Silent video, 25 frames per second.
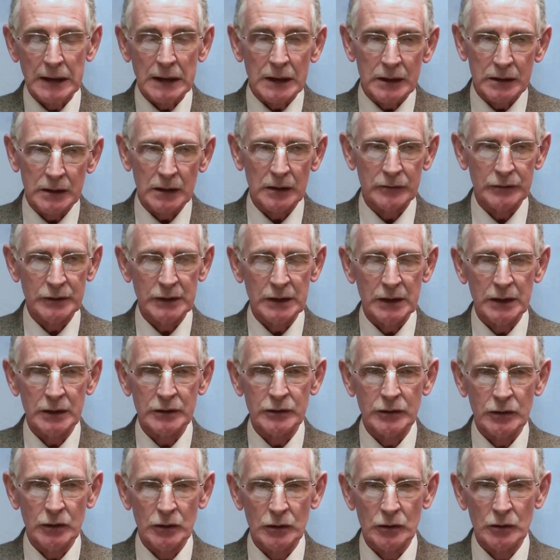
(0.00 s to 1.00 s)
anything that I
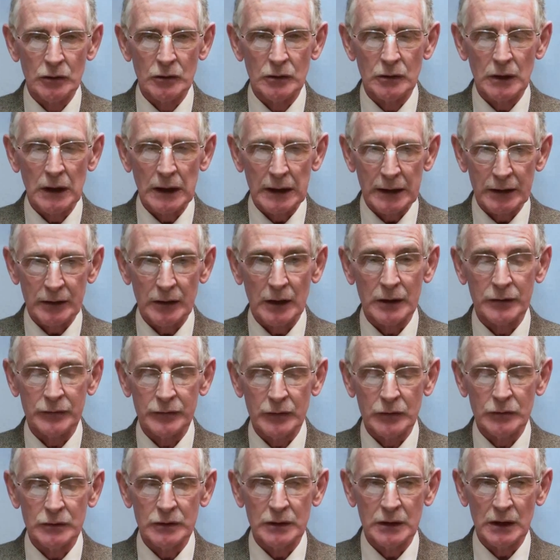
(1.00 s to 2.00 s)
needed to know, I
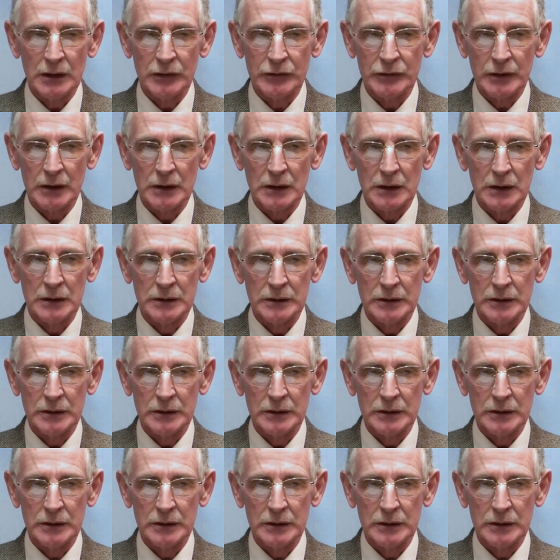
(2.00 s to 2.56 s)
found the answer.